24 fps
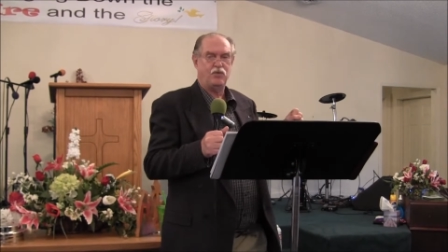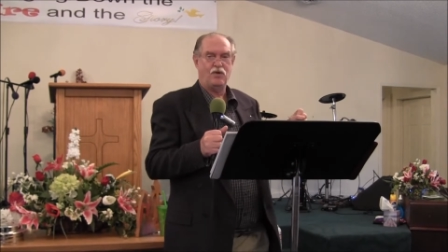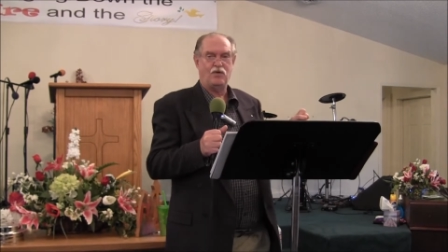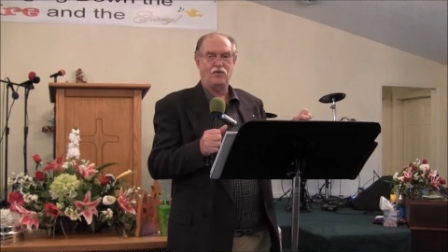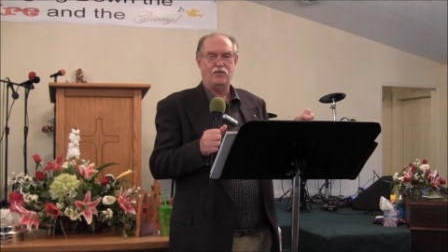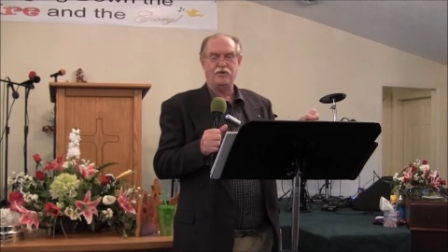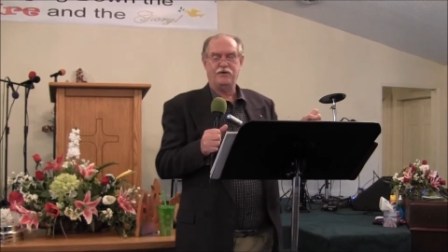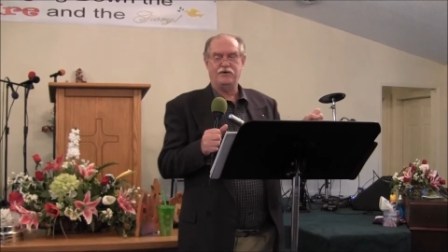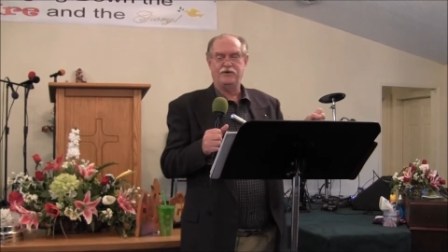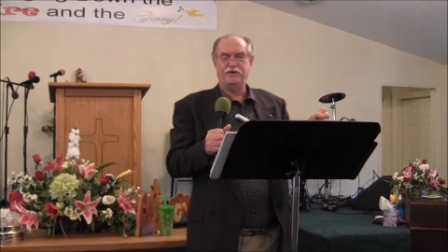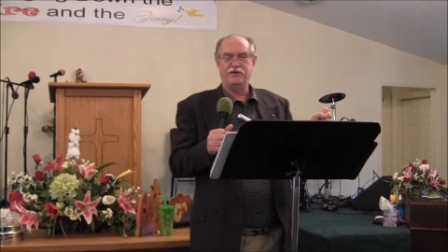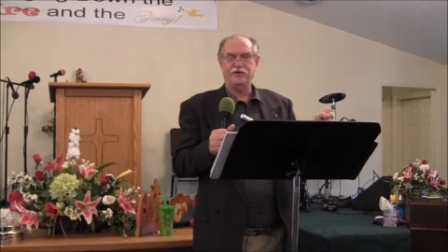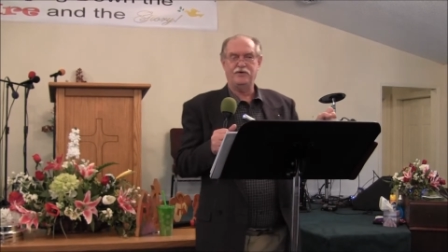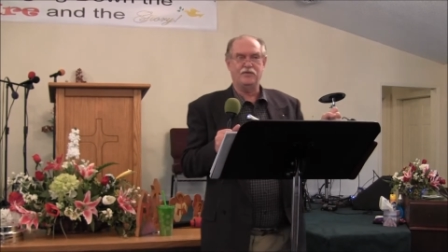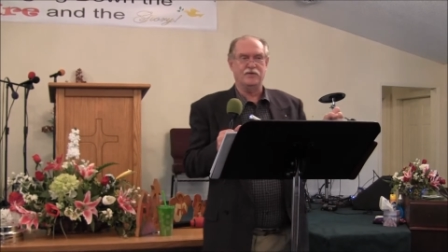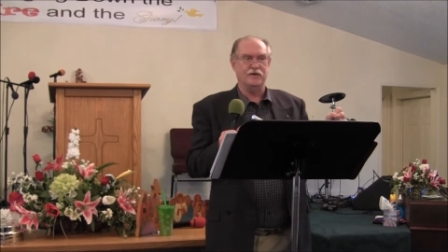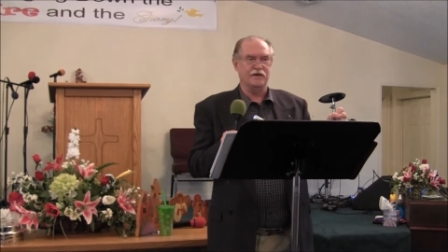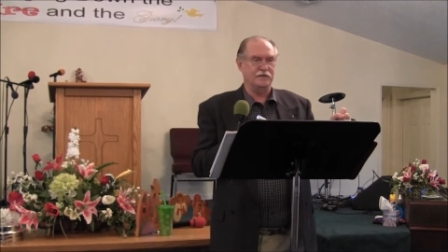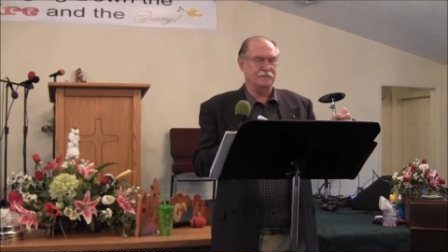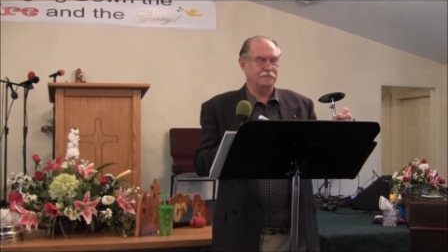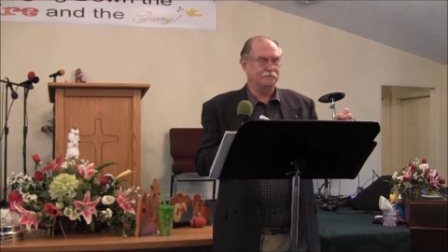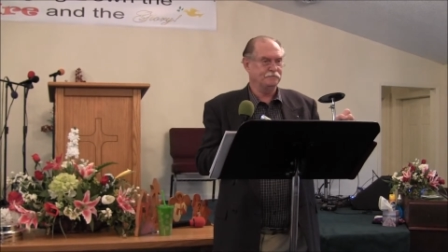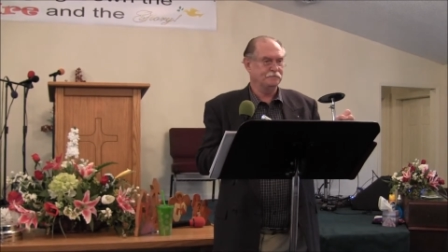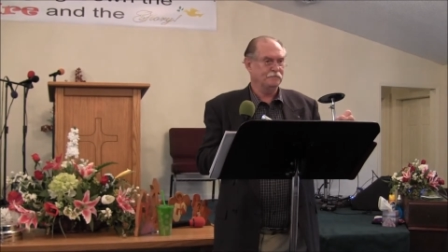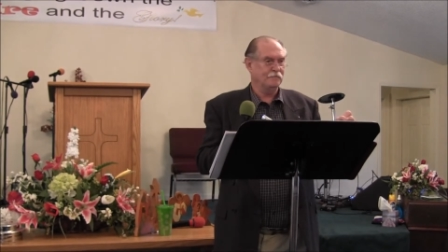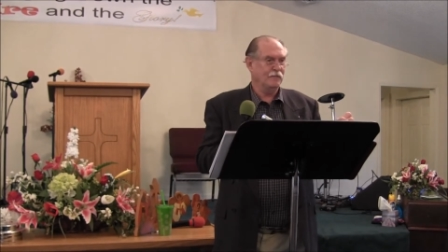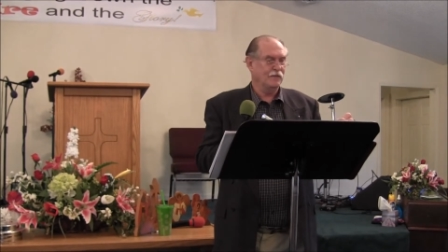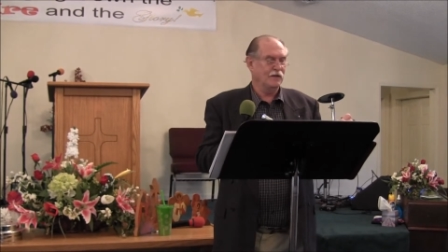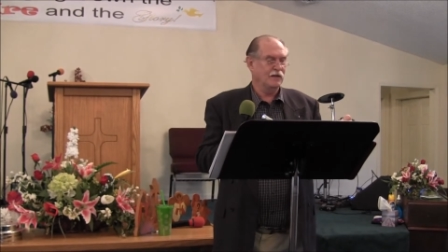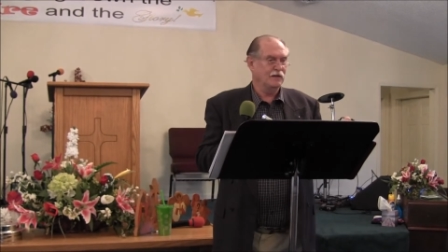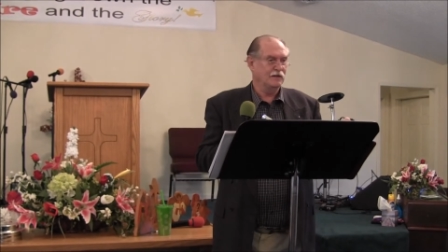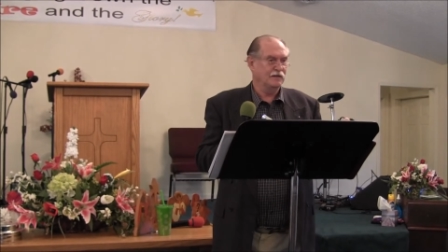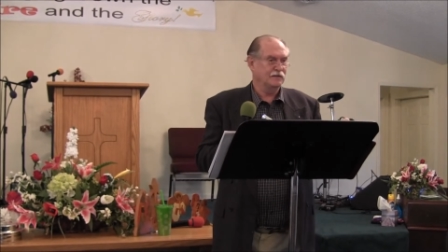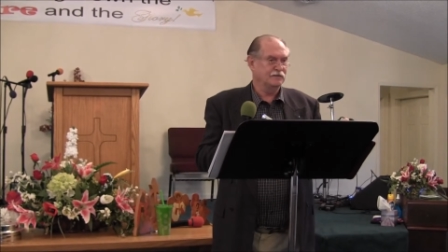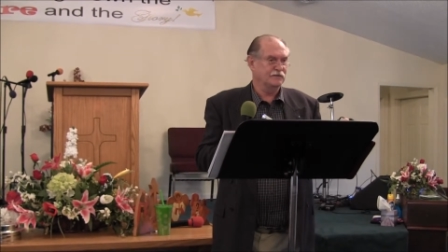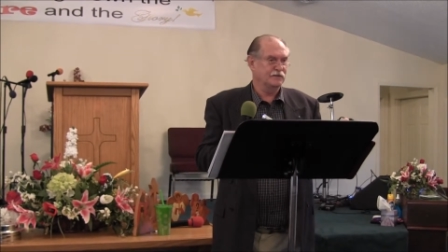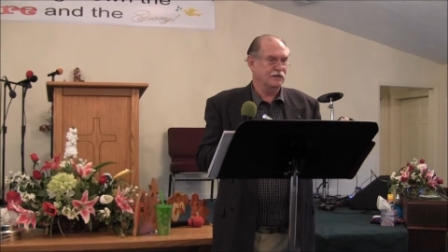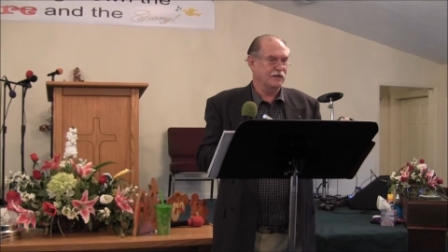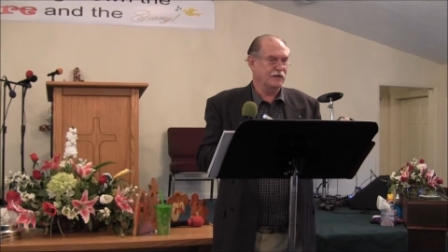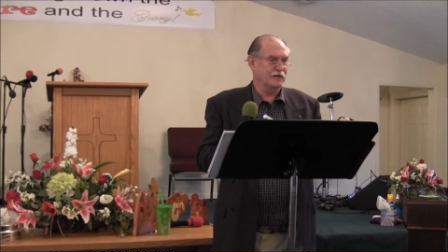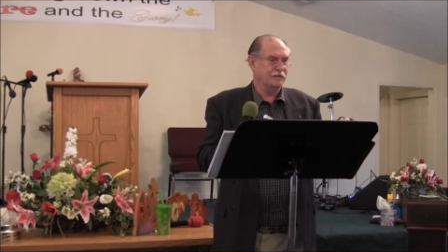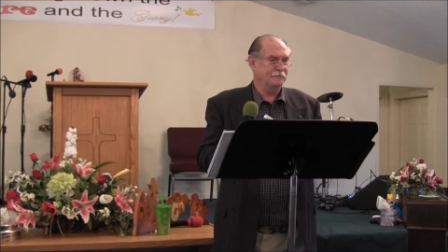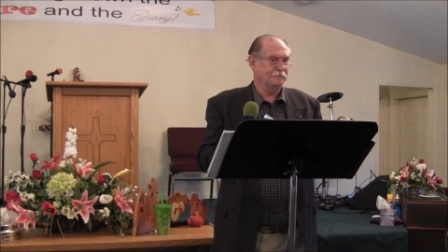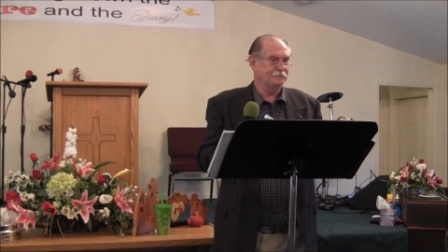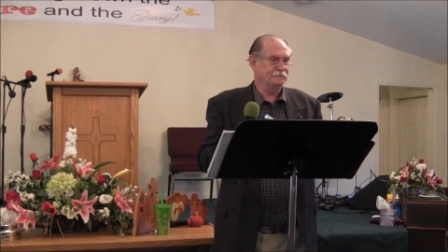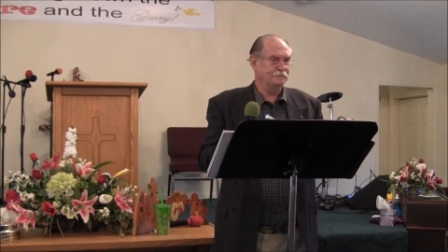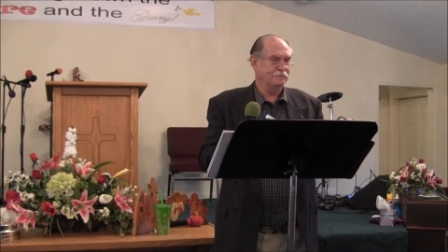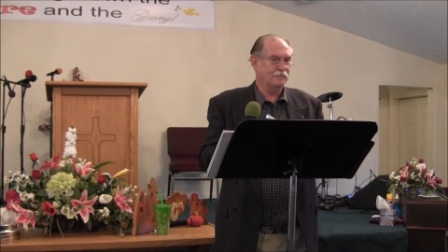what we're doing. See